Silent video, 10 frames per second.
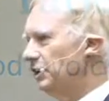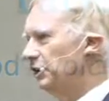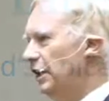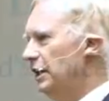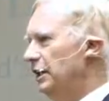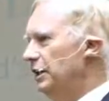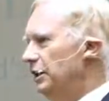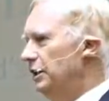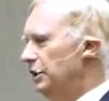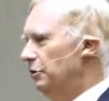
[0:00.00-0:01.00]
us,
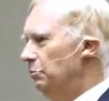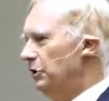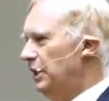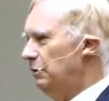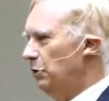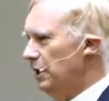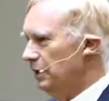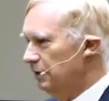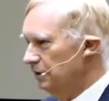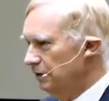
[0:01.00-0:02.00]
but then when
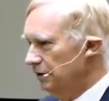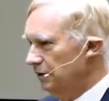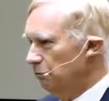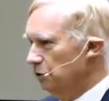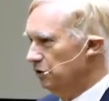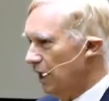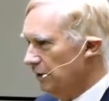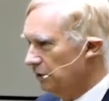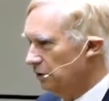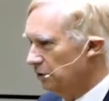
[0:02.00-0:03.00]
it was, was
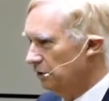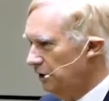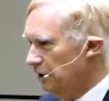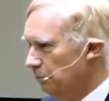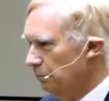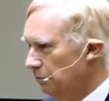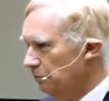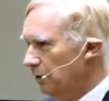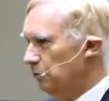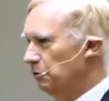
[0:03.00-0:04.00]
not so steep,
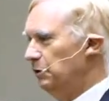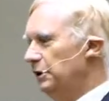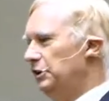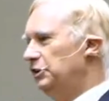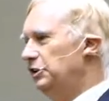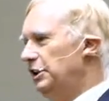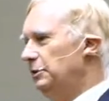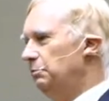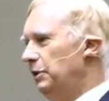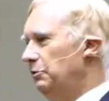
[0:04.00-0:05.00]
when it was really
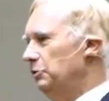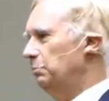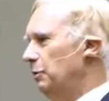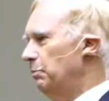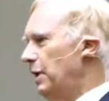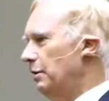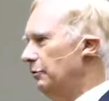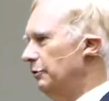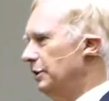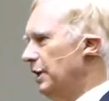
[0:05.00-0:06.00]
steep, he was more
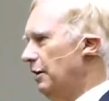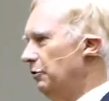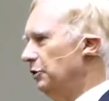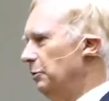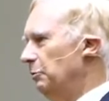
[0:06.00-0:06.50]
powerful than I was.